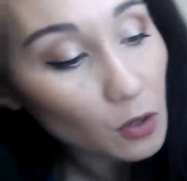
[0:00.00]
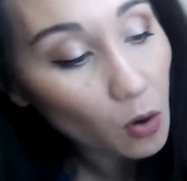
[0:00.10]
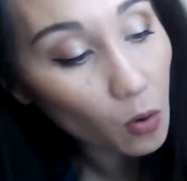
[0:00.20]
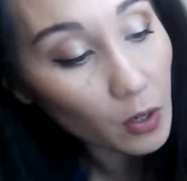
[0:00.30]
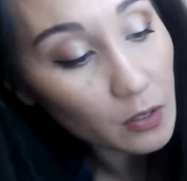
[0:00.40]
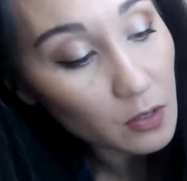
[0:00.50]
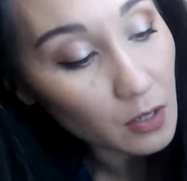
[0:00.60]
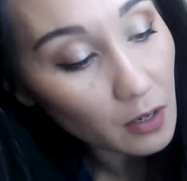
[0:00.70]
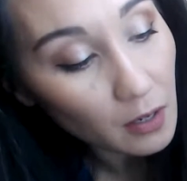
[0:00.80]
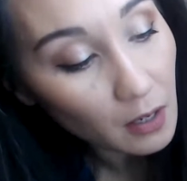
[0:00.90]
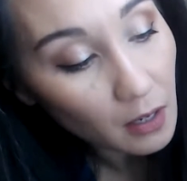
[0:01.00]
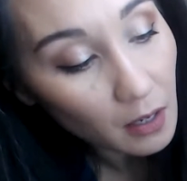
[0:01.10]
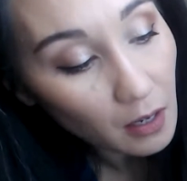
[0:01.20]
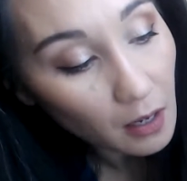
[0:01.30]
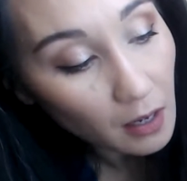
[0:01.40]
chords
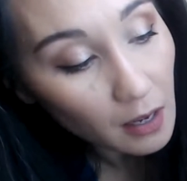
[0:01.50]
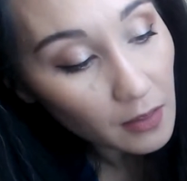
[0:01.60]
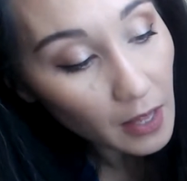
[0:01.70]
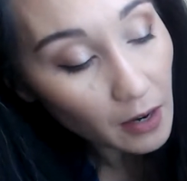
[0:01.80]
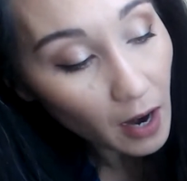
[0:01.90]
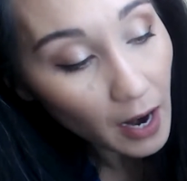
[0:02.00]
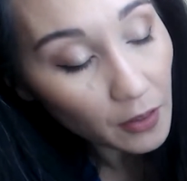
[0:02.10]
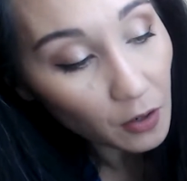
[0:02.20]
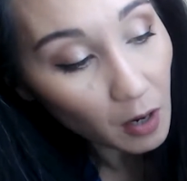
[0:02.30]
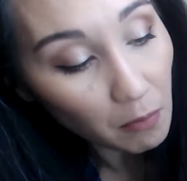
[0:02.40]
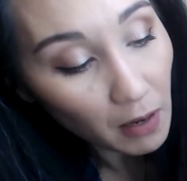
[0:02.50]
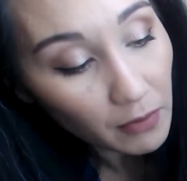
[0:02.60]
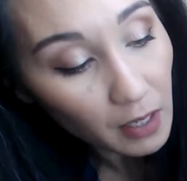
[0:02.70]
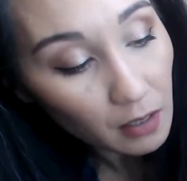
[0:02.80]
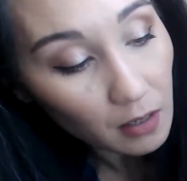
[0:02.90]
that are either above
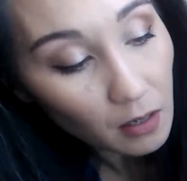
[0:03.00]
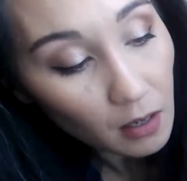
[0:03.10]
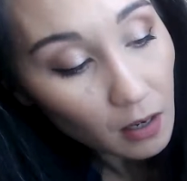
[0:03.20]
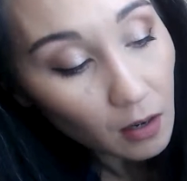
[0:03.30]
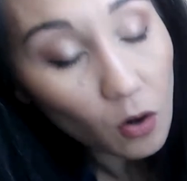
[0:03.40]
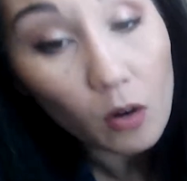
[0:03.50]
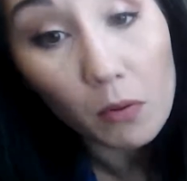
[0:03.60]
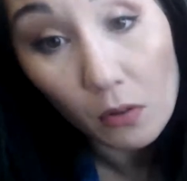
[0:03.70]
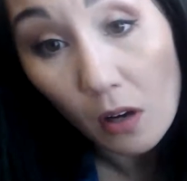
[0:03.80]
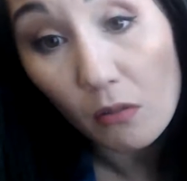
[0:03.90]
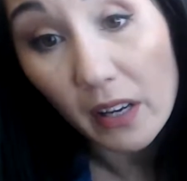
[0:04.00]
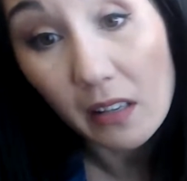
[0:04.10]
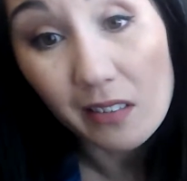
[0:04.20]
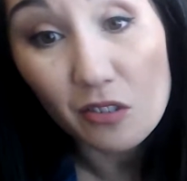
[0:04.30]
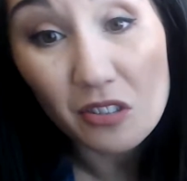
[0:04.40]
it or below
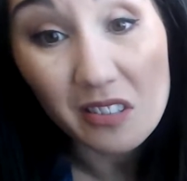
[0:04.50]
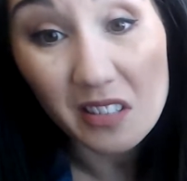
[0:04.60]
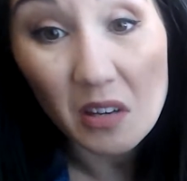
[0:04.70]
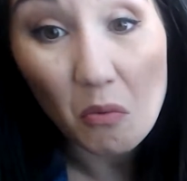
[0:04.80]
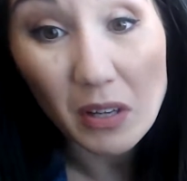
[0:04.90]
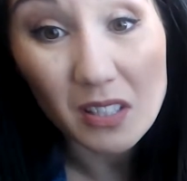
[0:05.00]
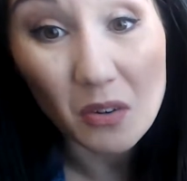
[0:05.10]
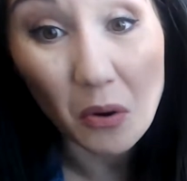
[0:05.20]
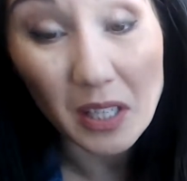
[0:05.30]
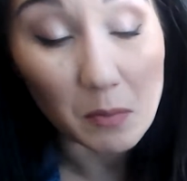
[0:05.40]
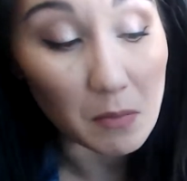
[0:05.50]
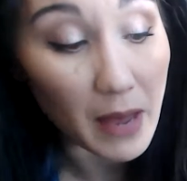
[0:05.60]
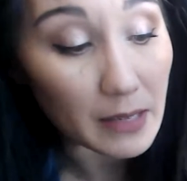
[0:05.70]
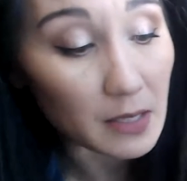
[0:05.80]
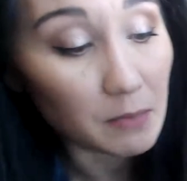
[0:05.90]
it and just see what's going to be
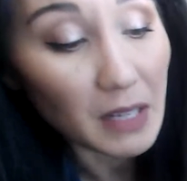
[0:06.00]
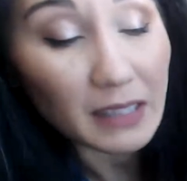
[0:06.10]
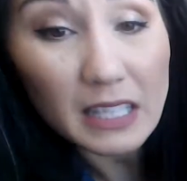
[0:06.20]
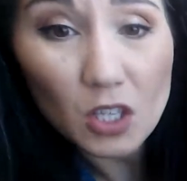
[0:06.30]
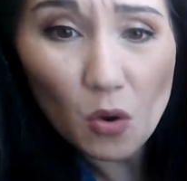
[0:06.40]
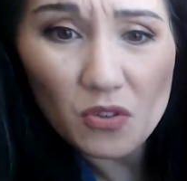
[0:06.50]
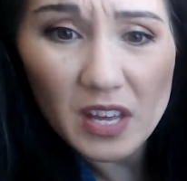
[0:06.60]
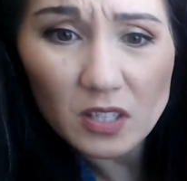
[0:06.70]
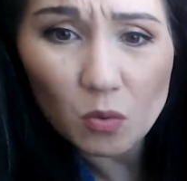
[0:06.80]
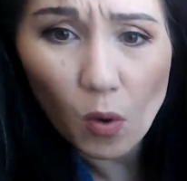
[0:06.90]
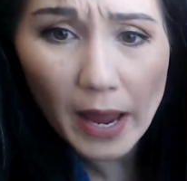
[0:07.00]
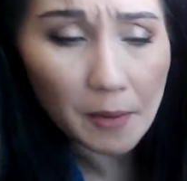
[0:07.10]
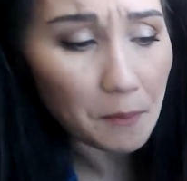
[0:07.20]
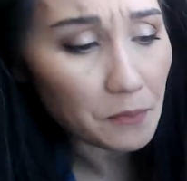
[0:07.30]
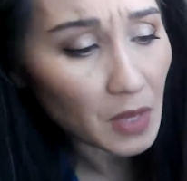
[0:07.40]
best. Let's go this
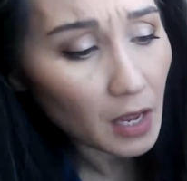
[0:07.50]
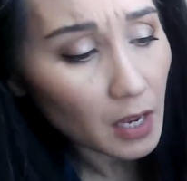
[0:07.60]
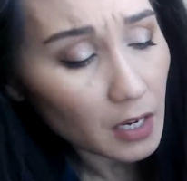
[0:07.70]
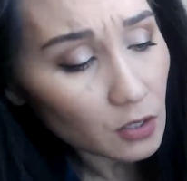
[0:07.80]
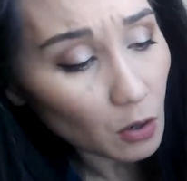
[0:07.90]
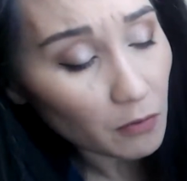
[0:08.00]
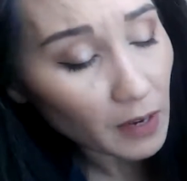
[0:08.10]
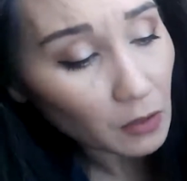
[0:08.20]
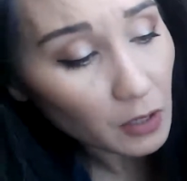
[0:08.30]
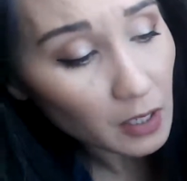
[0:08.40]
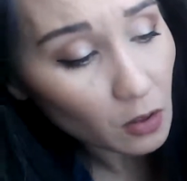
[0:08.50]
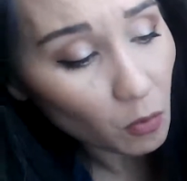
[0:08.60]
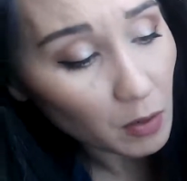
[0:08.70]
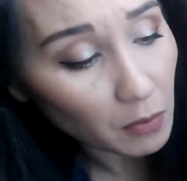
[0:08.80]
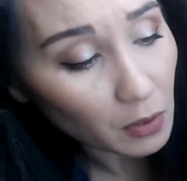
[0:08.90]
way. So if I look at the
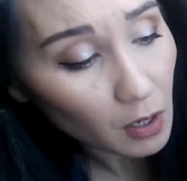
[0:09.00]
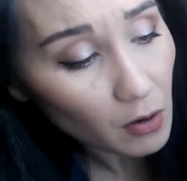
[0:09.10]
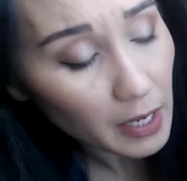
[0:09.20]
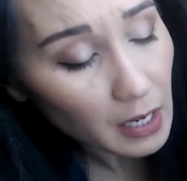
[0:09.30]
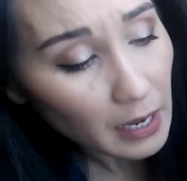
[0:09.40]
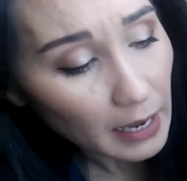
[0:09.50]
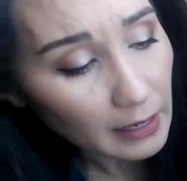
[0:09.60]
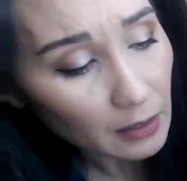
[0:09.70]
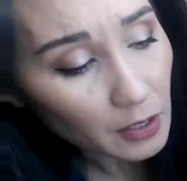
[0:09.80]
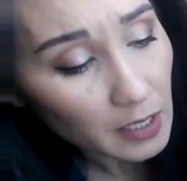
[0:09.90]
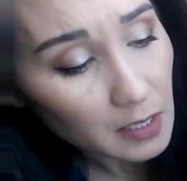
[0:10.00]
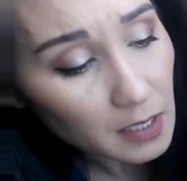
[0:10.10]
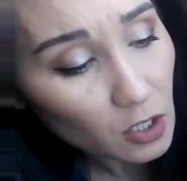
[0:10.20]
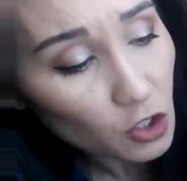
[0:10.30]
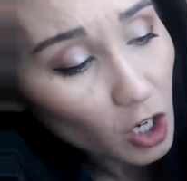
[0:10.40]
one below it and I look at
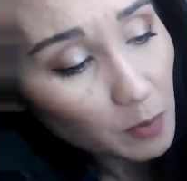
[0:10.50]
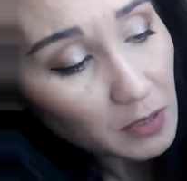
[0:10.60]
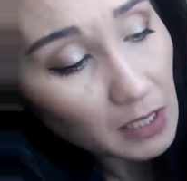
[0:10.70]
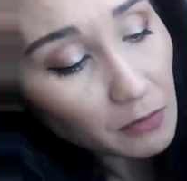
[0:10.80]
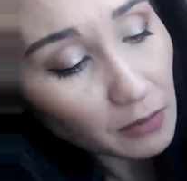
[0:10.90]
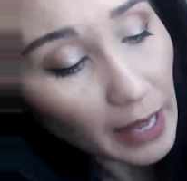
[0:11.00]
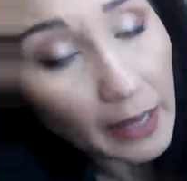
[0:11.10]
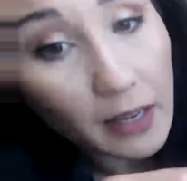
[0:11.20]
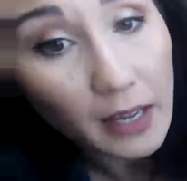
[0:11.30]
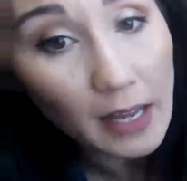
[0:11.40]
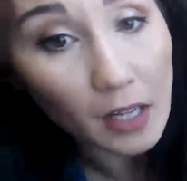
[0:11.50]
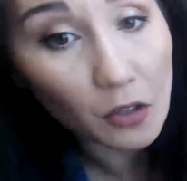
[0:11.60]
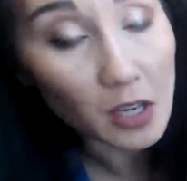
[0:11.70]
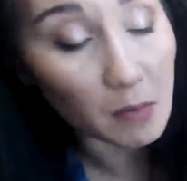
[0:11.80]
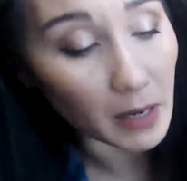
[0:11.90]
C sharp, D flat, and I
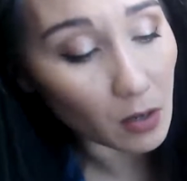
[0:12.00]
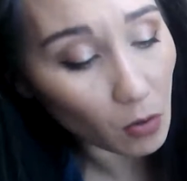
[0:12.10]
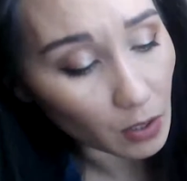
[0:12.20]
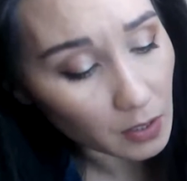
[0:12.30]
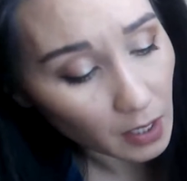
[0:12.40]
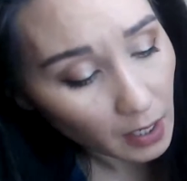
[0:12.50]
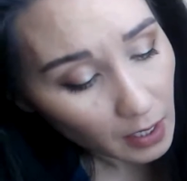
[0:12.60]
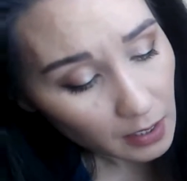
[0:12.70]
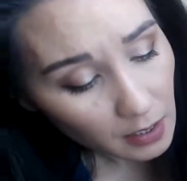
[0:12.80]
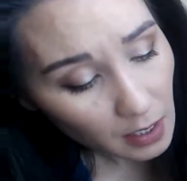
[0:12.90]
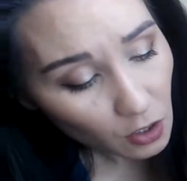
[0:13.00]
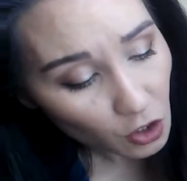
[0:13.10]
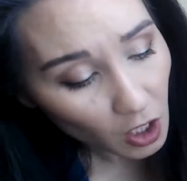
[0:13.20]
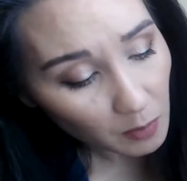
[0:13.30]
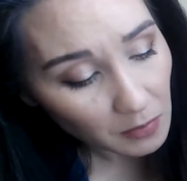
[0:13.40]
look at my chords, C
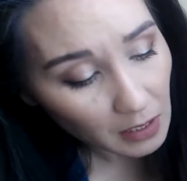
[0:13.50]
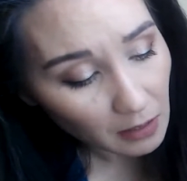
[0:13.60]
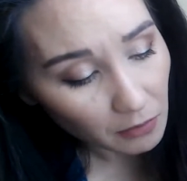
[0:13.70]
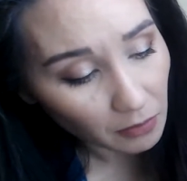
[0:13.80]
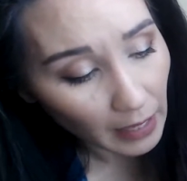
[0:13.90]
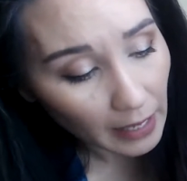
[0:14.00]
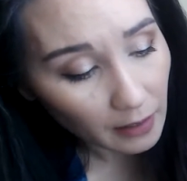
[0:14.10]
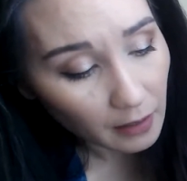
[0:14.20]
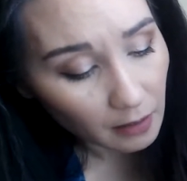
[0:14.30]
sharp, D flat.